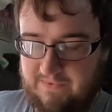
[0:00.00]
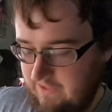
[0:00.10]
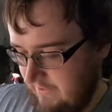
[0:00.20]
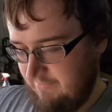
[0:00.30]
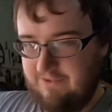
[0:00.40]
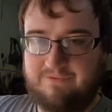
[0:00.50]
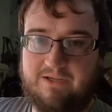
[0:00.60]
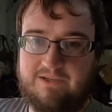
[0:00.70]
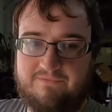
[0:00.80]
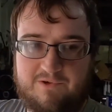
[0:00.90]
I'm definitely
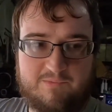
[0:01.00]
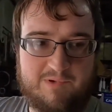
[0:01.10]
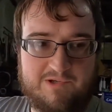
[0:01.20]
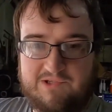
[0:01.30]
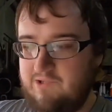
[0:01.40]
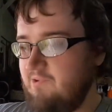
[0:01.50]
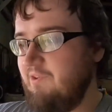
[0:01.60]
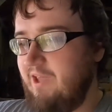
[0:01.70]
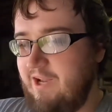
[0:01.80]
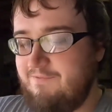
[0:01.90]
not the first person to do
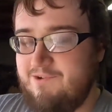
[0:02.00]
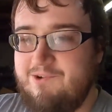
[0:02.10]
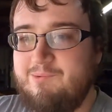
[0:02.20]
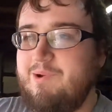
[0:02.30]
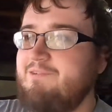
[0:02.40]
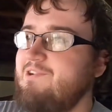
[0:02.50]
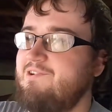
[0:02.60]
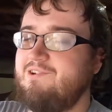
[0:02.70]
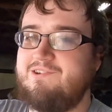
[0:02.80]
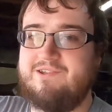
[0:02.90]
that after doing my
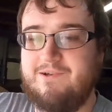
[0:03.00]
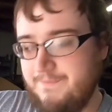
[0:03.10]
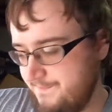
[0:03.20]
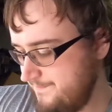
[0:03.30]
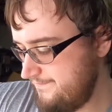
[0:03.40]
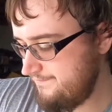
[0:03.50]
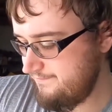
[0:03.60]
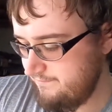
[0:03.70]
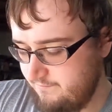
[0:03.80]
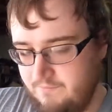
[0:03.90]
research. So
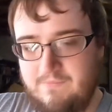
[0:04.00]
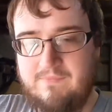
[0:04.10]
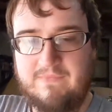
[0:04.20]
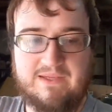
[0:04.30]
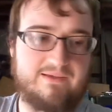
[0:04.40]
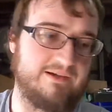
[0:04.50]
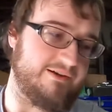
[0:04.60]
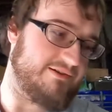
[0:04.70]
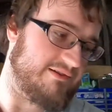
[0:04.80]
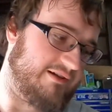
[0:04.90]

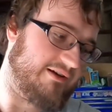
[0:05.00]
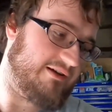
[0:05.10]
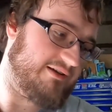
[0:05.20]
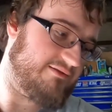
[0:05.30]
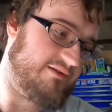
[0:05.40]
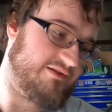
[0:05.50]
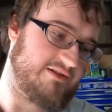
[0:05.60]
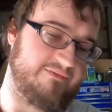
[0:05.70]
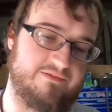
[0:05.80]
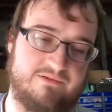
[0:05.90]

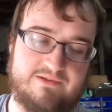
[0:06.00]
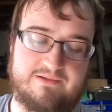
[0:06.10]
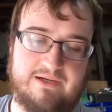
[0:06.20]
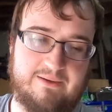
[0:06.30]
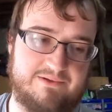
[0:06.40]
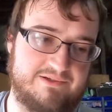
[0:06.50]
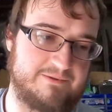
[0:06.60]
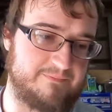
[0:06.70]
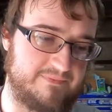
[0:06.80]
273 subscribers.